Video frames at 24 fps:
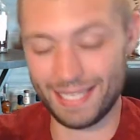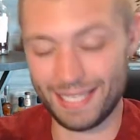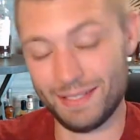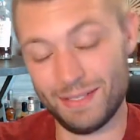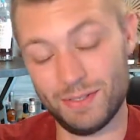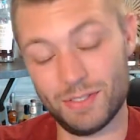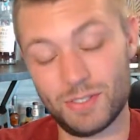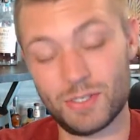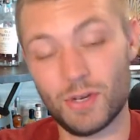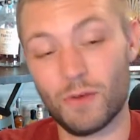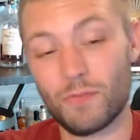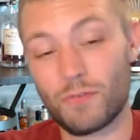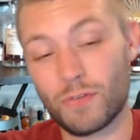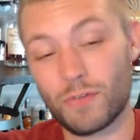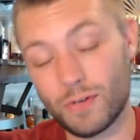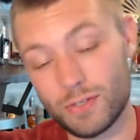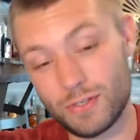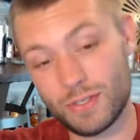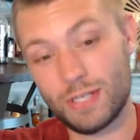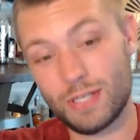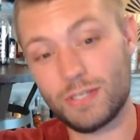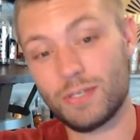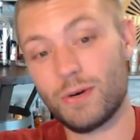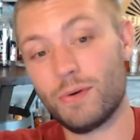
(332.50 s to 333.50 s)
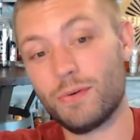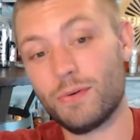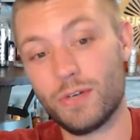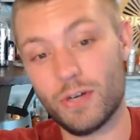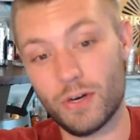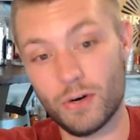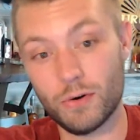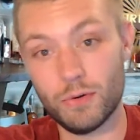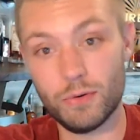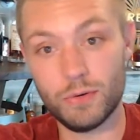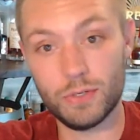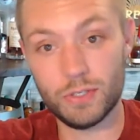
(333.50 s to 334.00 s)
so for those of you that don't
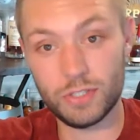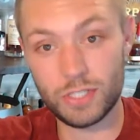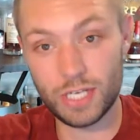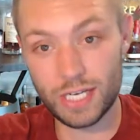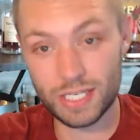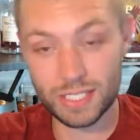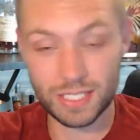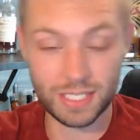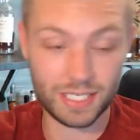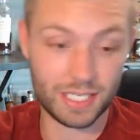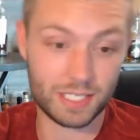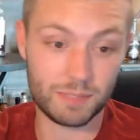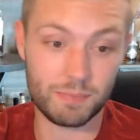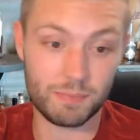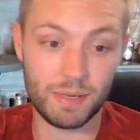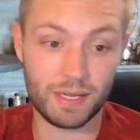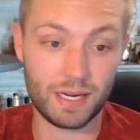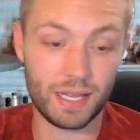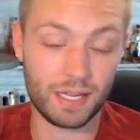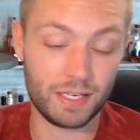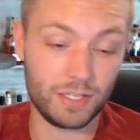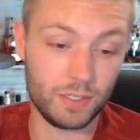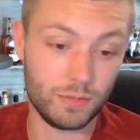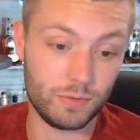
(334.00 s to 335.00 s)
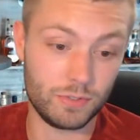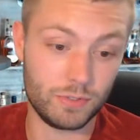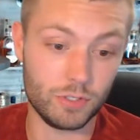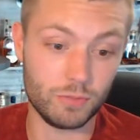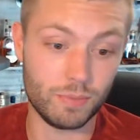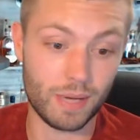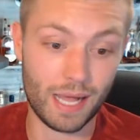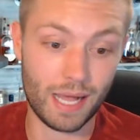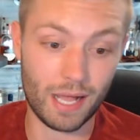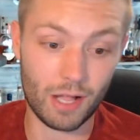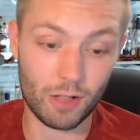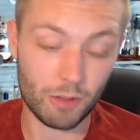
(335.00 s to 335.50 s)
know, Jason has been on YouTube
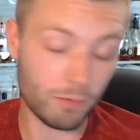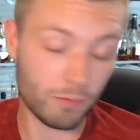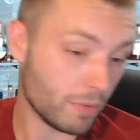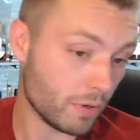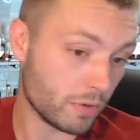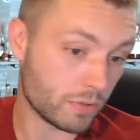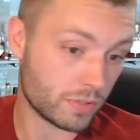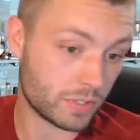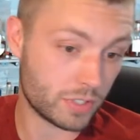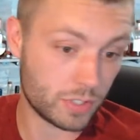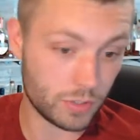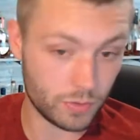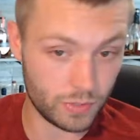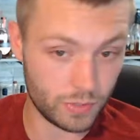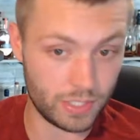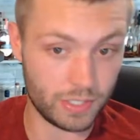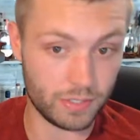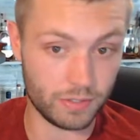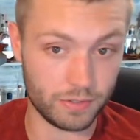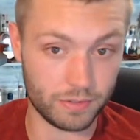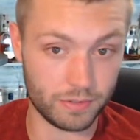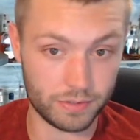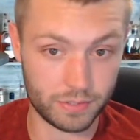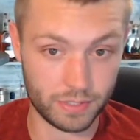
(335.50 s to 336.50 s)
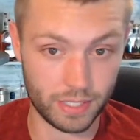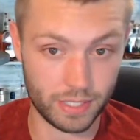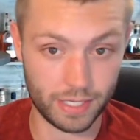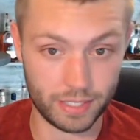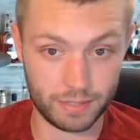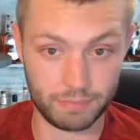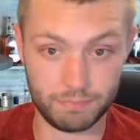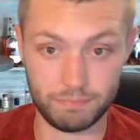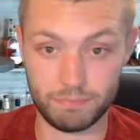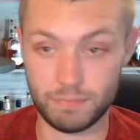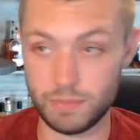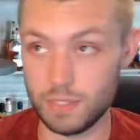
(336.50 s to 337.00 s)
almost 2 years. Like,
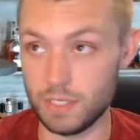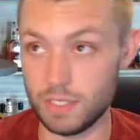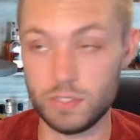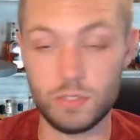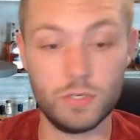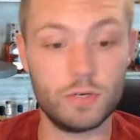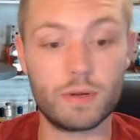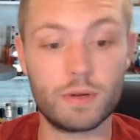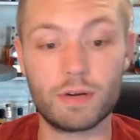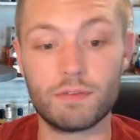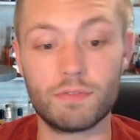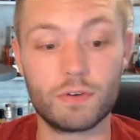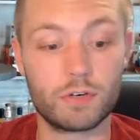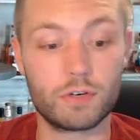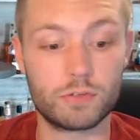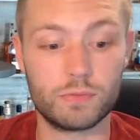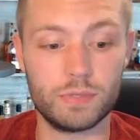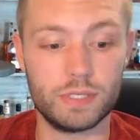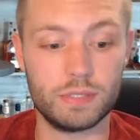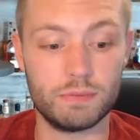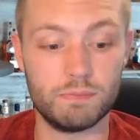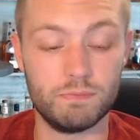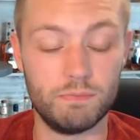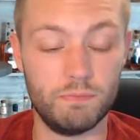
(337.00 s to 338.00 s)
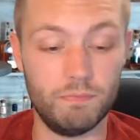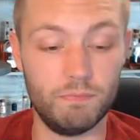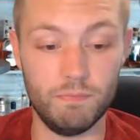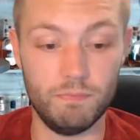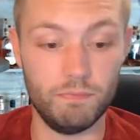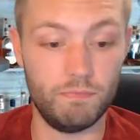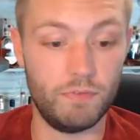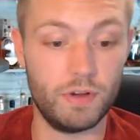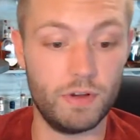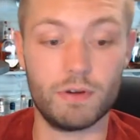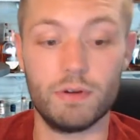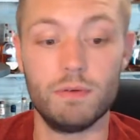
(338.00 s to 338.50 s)
his 2-year anniversary is
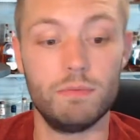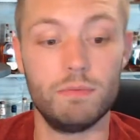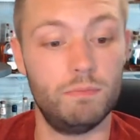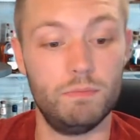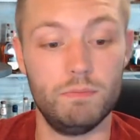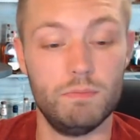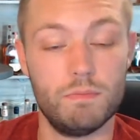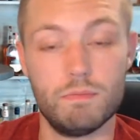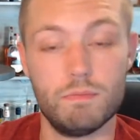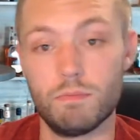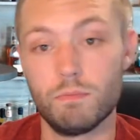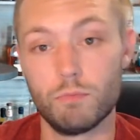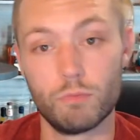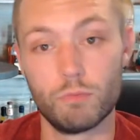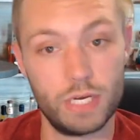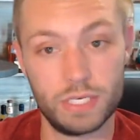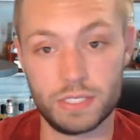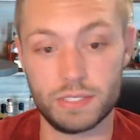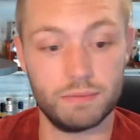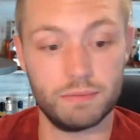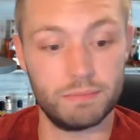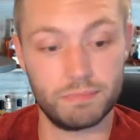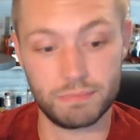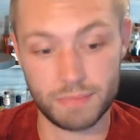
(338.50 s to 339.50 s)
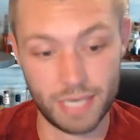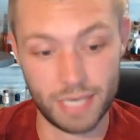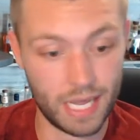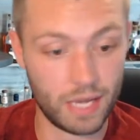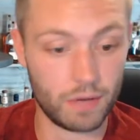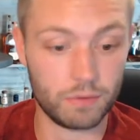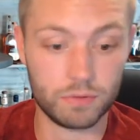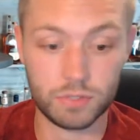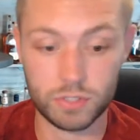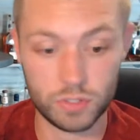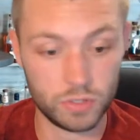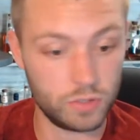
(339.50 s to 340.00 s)
very recent now,
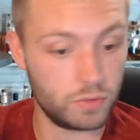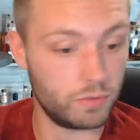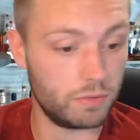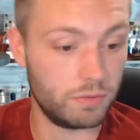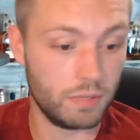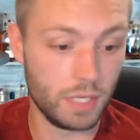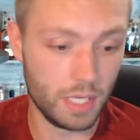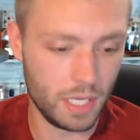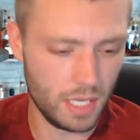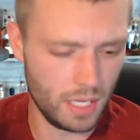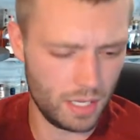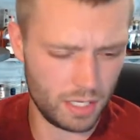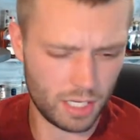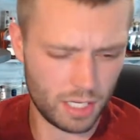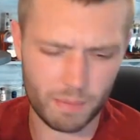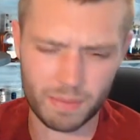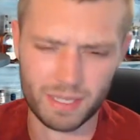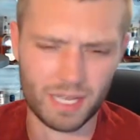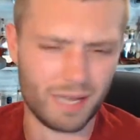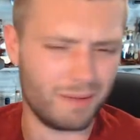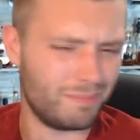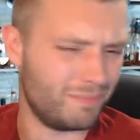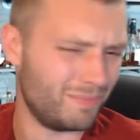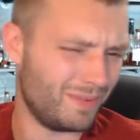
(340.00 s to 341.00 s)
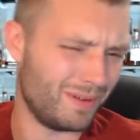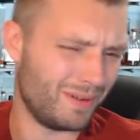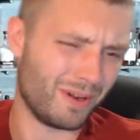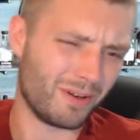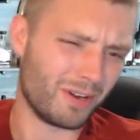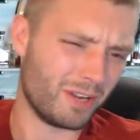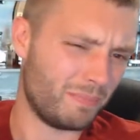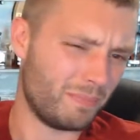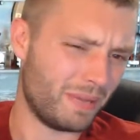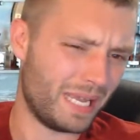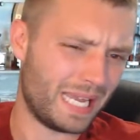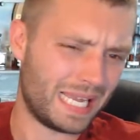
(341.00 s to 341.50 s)
soon coming up,
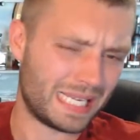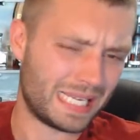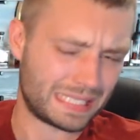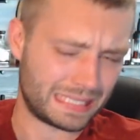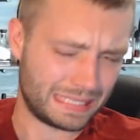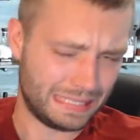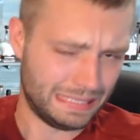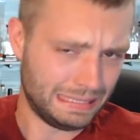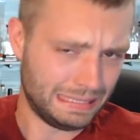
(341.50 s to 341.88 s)
already passed.